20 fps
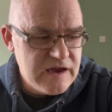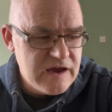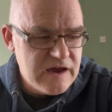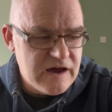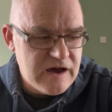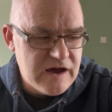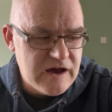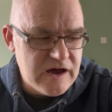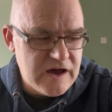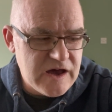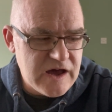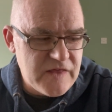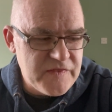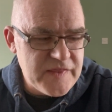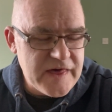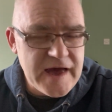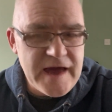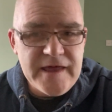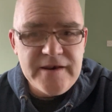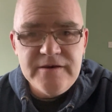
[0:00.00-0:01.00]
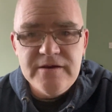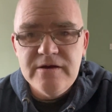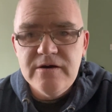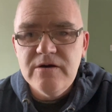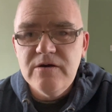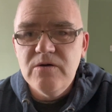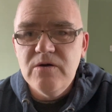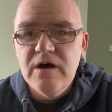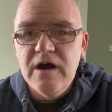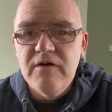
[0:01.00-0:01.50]
And then
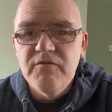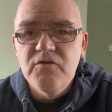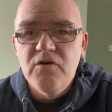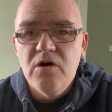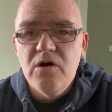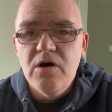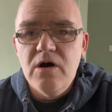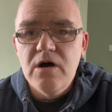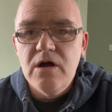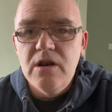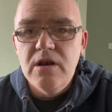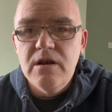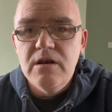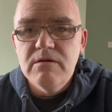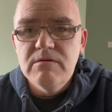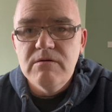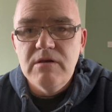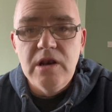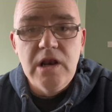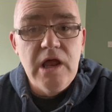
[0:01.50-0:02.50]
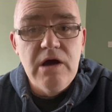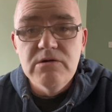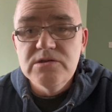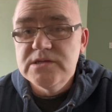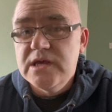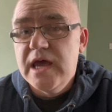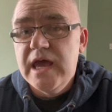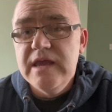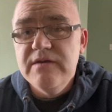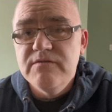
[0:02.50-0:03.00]
I've got loads
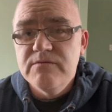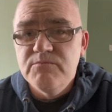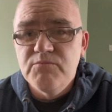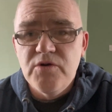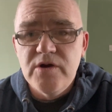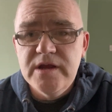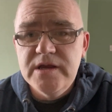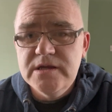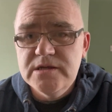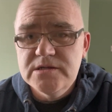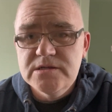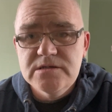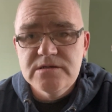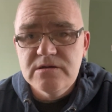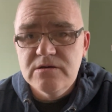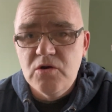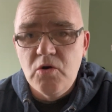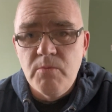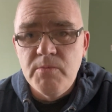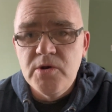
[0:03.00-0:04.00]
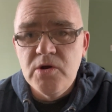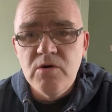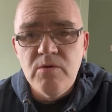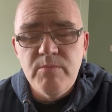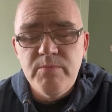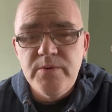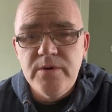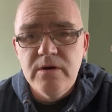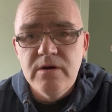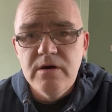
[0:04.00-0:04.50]
of Haven breaks coming
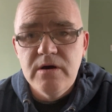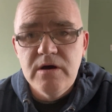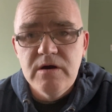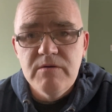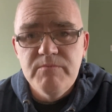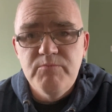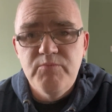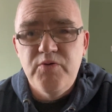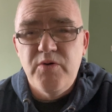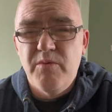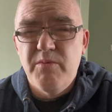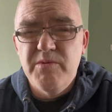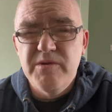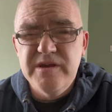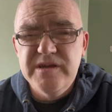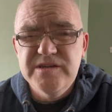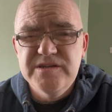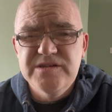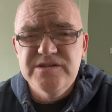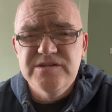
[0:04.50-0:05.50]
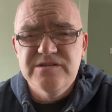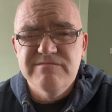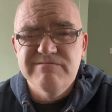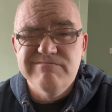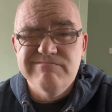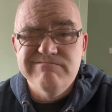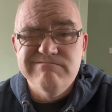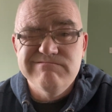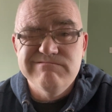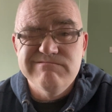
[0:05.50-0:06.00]
up, probably
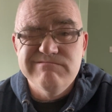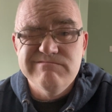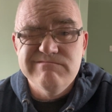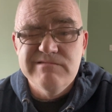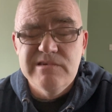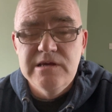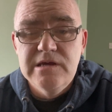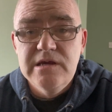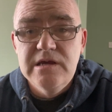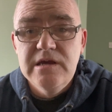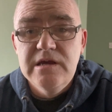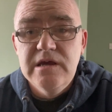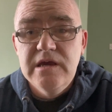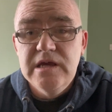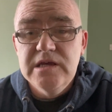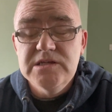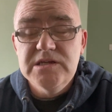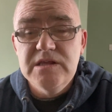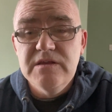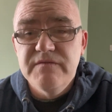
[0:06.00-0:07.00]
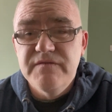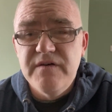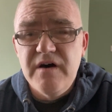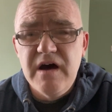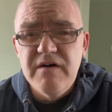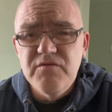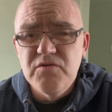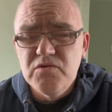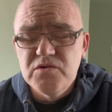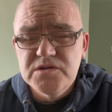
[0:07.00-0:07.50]
it's either
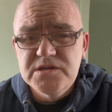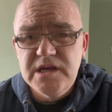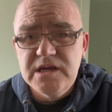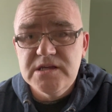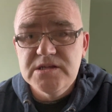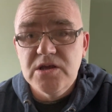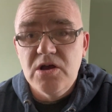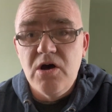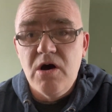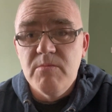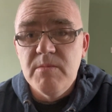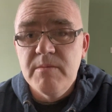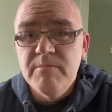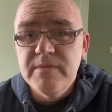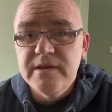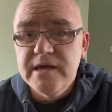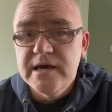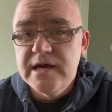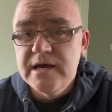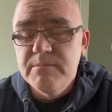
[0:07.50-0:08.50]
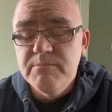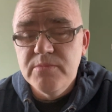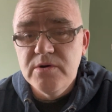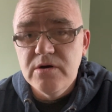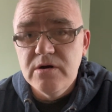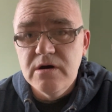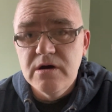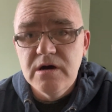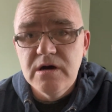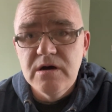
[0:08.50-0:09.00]
5 or 6, I can't remember now,
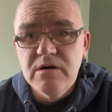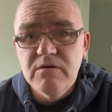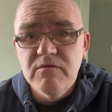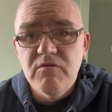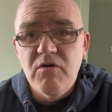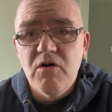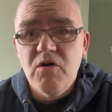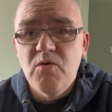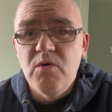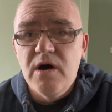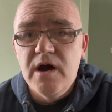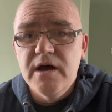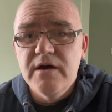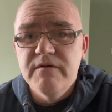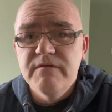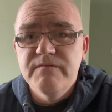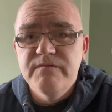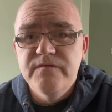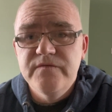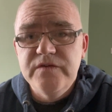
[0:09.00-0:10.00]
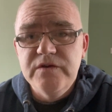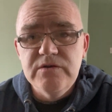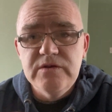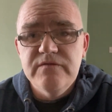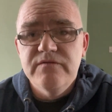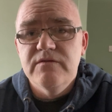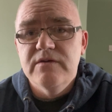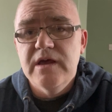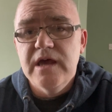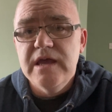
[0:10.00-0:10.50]
but I've got quite a few
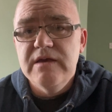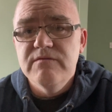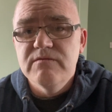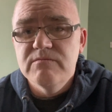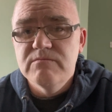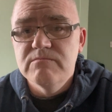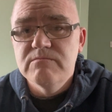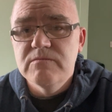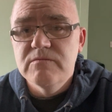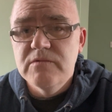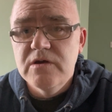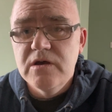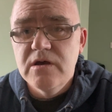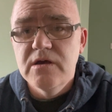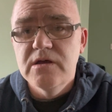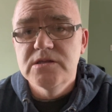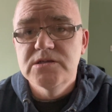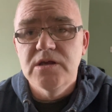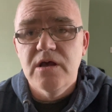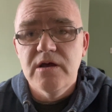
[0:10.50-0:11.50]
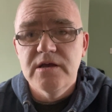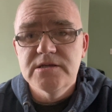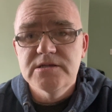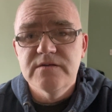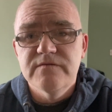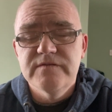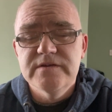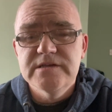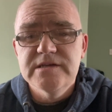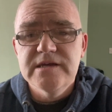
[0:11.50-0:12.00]
different Haven sites to
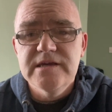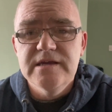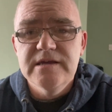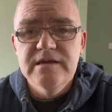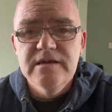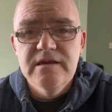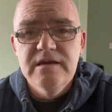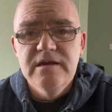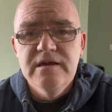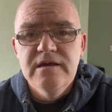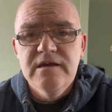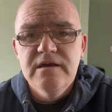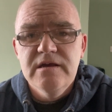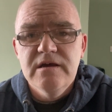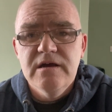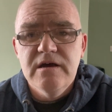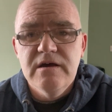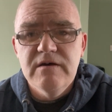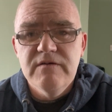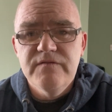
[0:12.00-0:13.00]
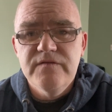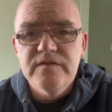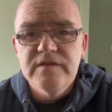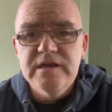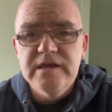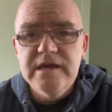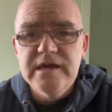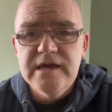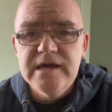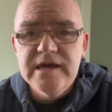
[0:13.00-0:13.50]
visit for the
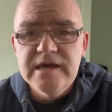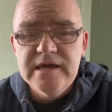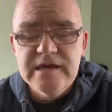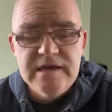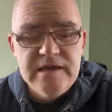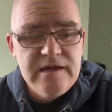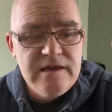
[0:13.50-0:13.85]
year.